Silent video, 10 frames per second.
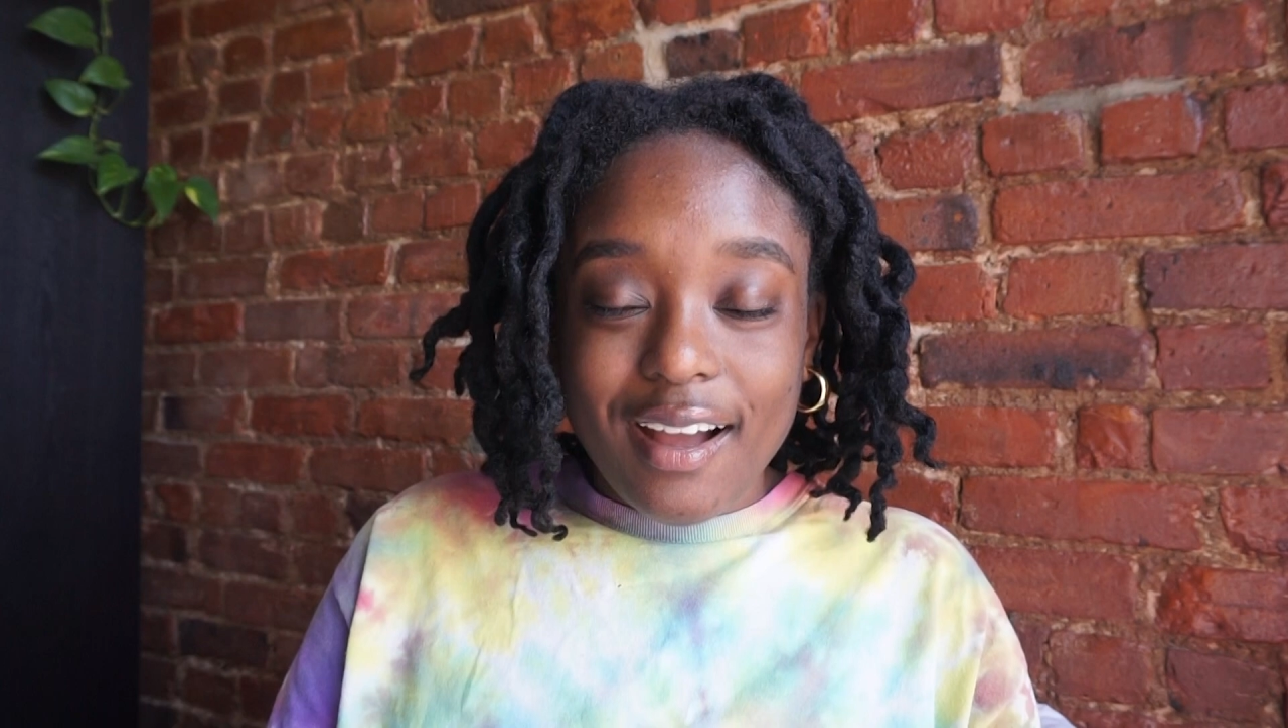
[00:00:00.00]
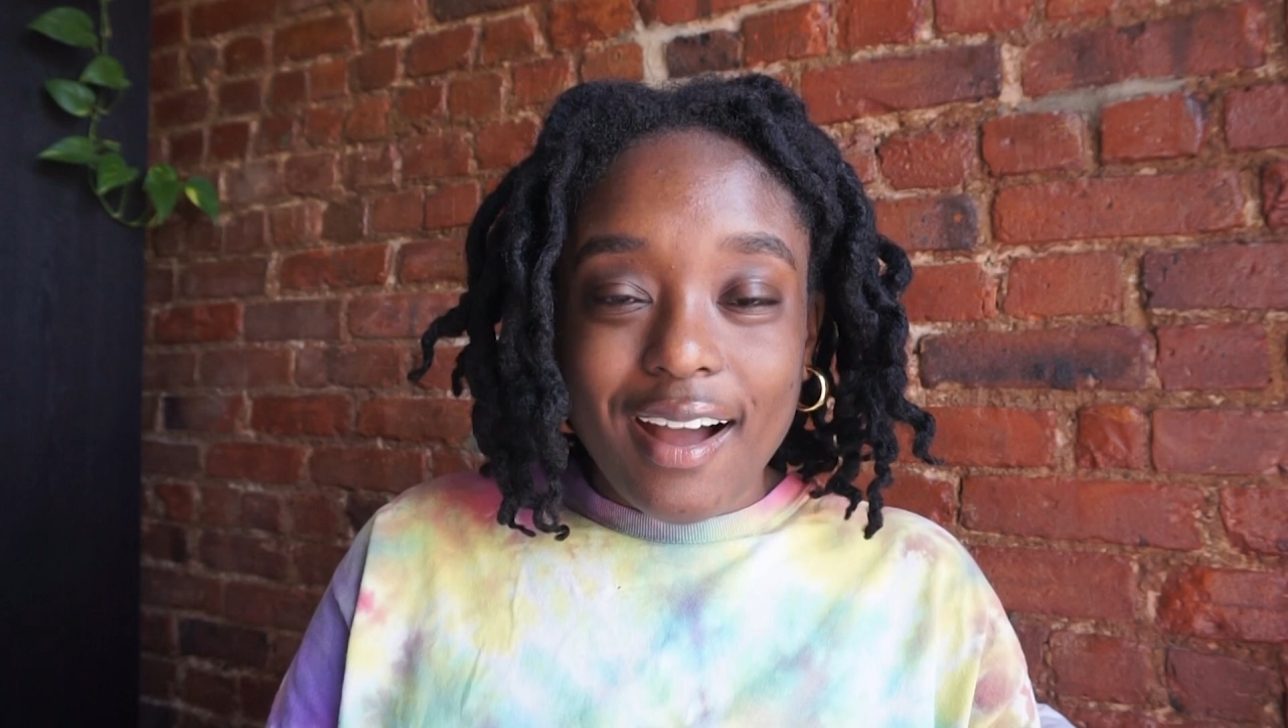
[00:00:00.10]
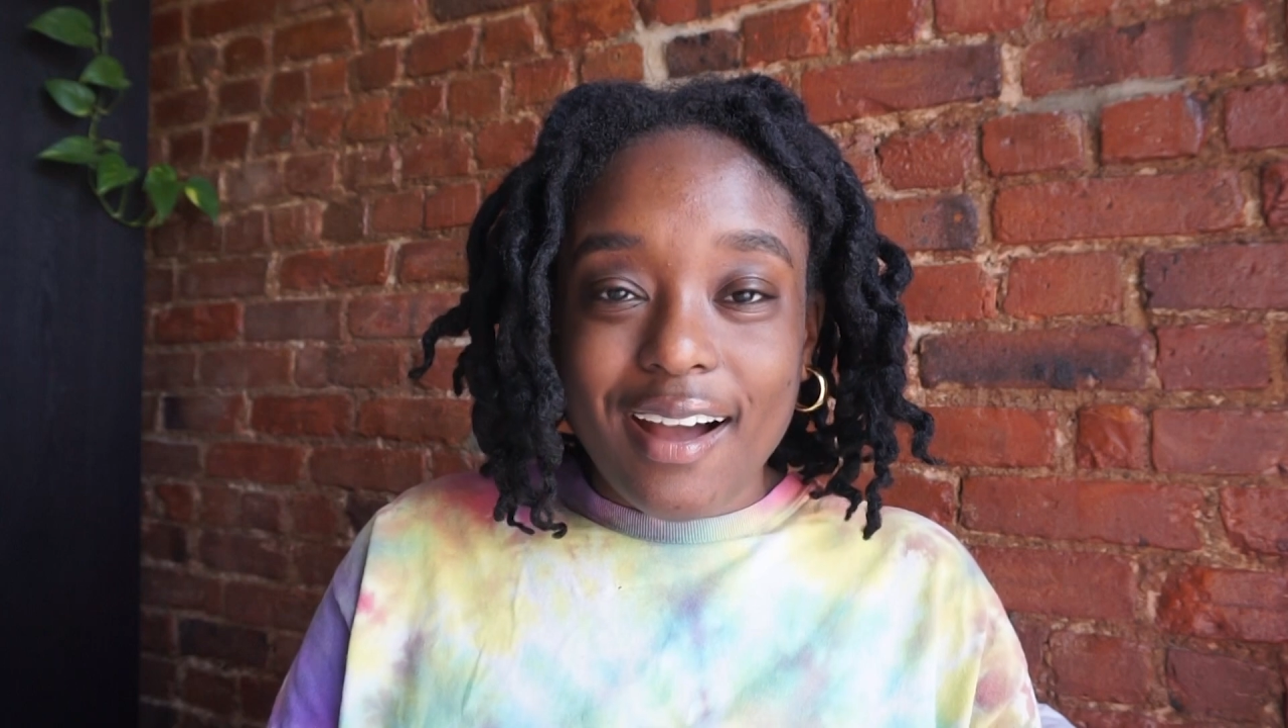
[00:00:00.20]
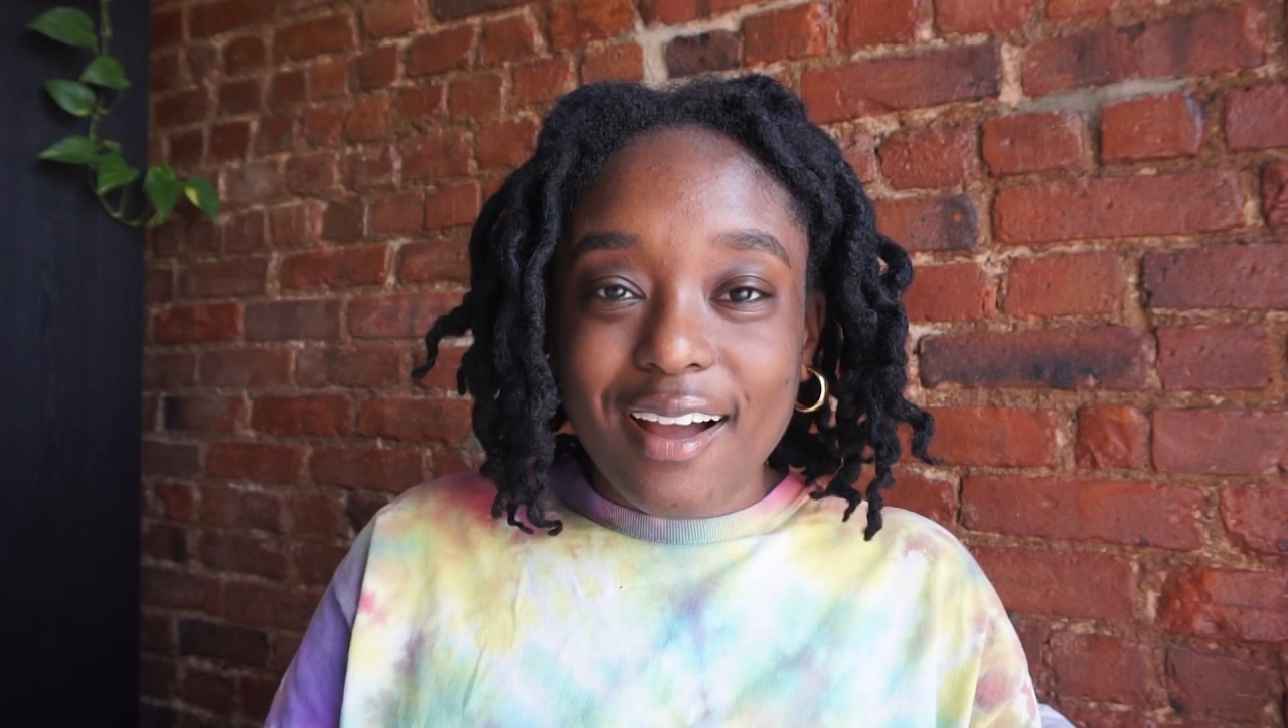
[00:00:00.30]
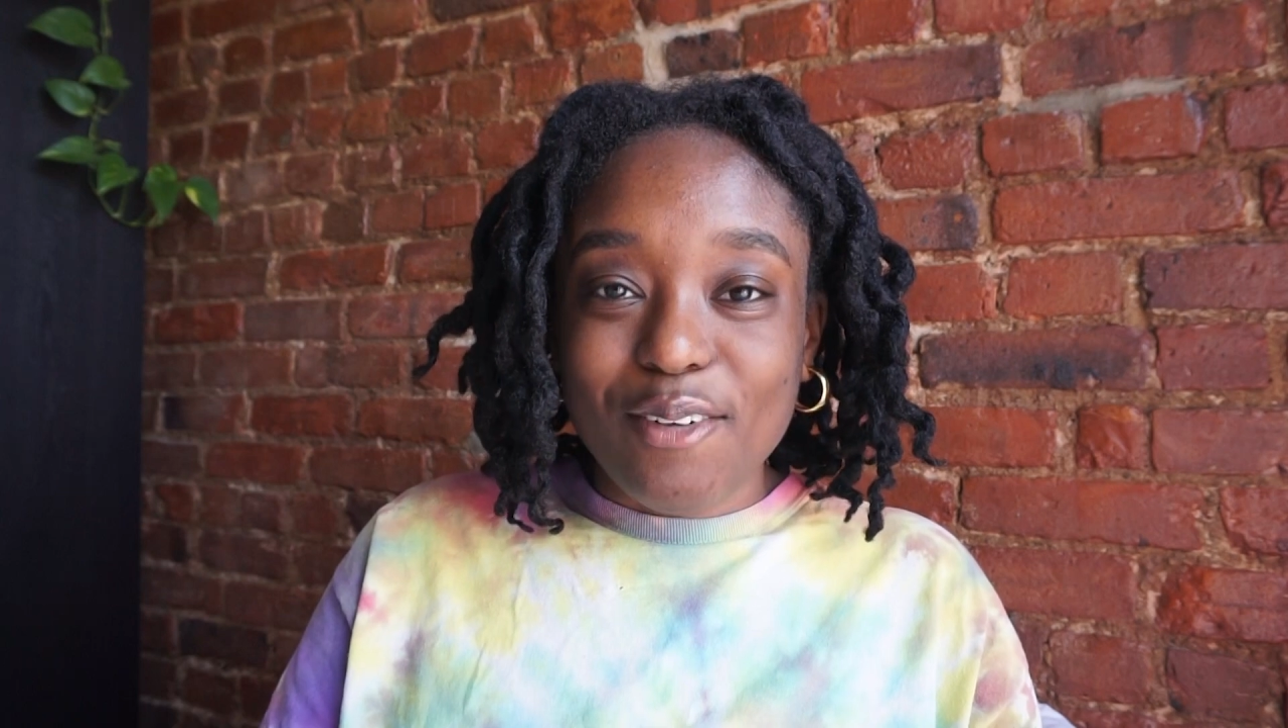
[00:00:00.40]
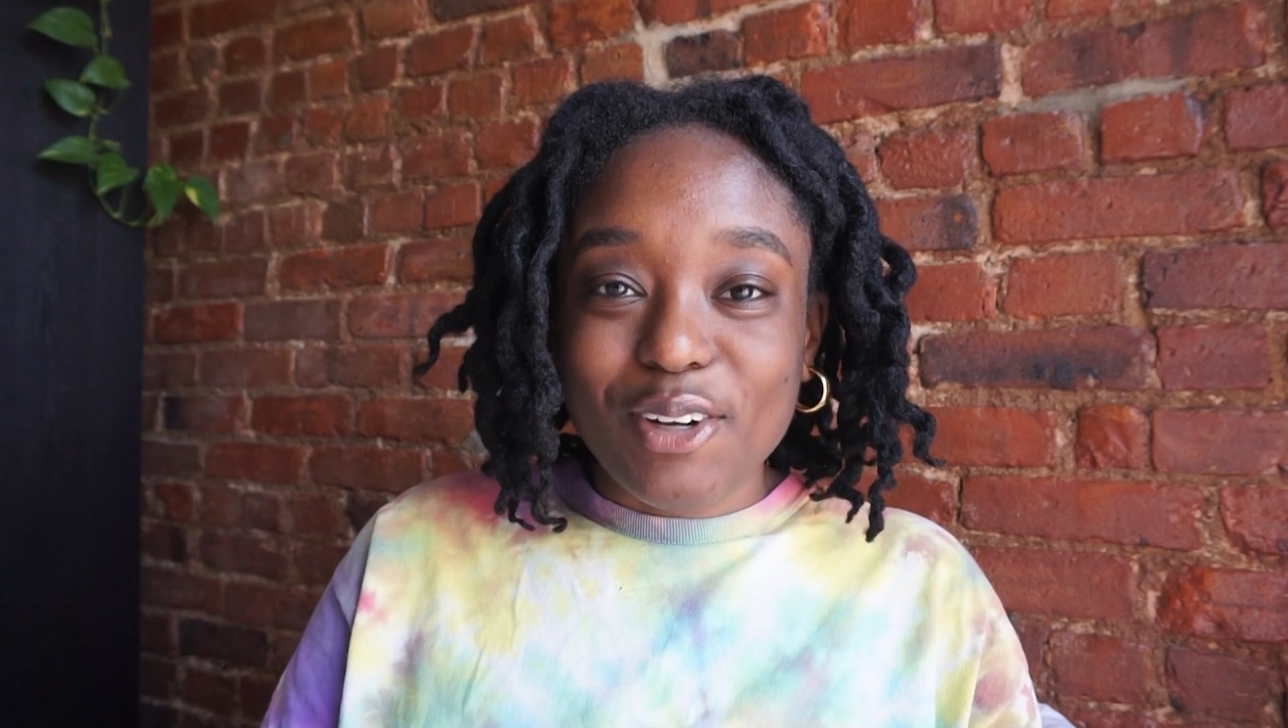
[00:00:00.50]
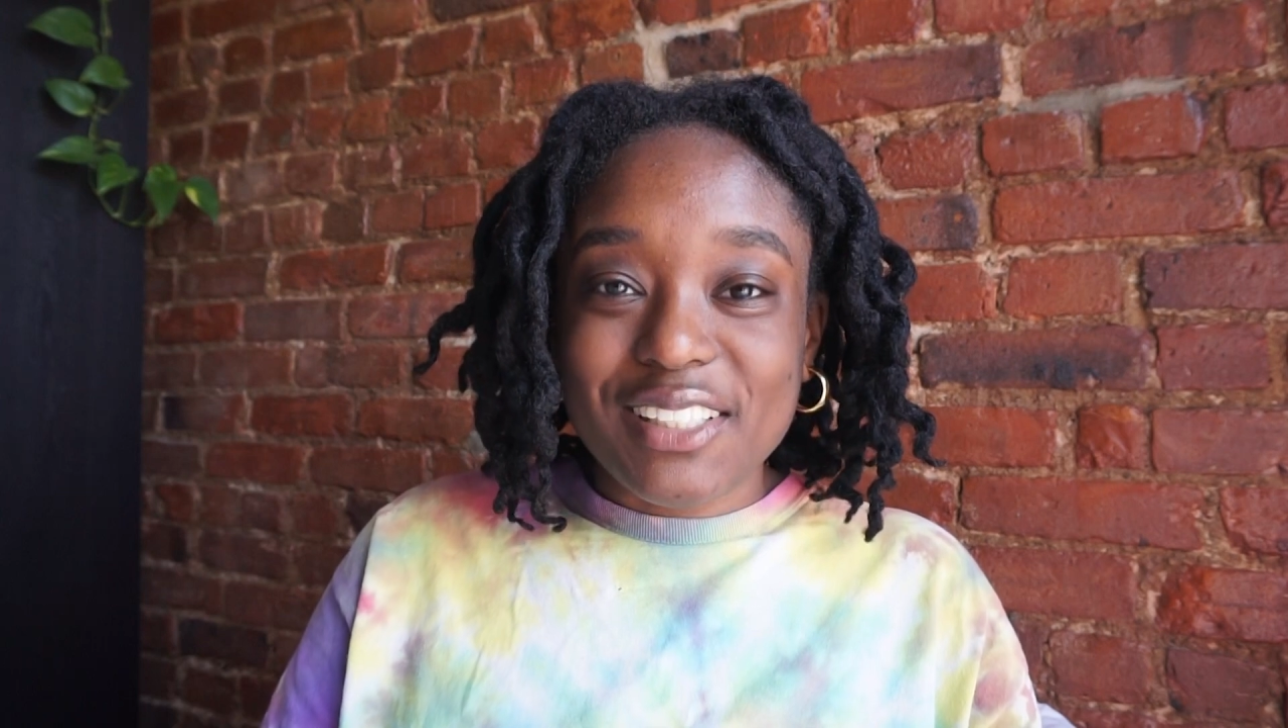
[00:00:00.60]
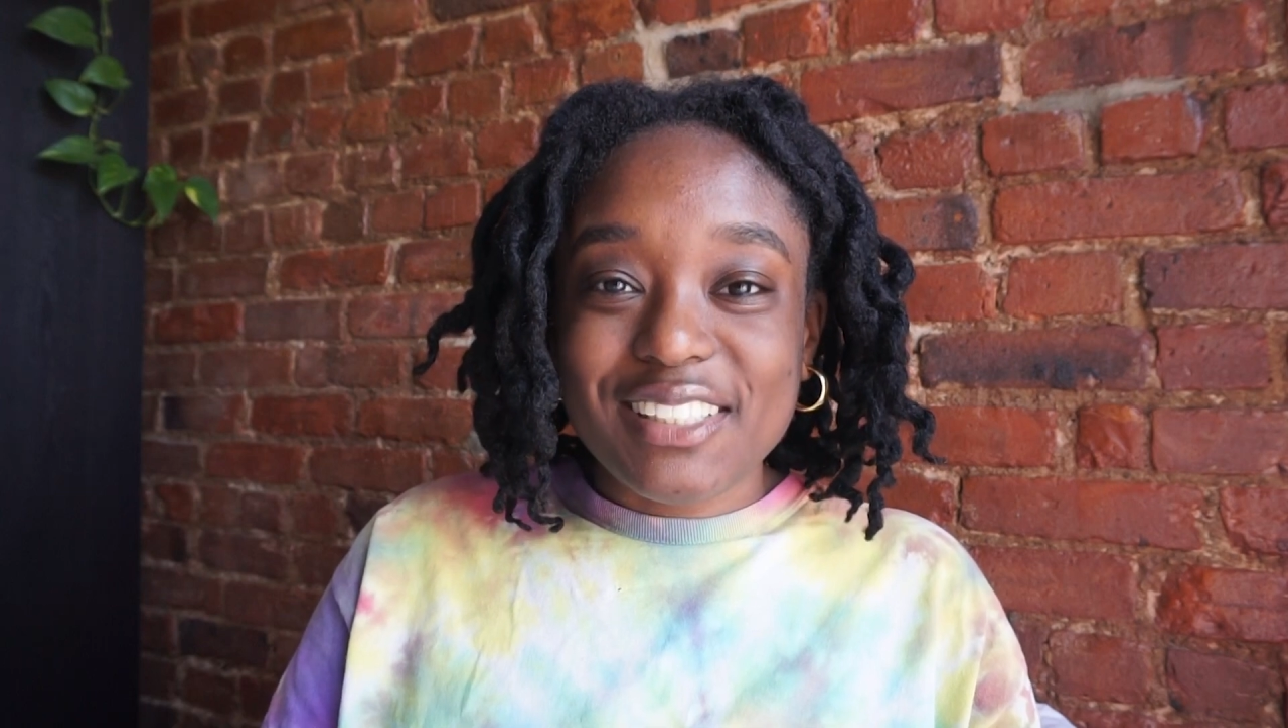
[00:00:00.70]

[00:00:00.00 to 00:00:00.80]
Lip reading: I wanted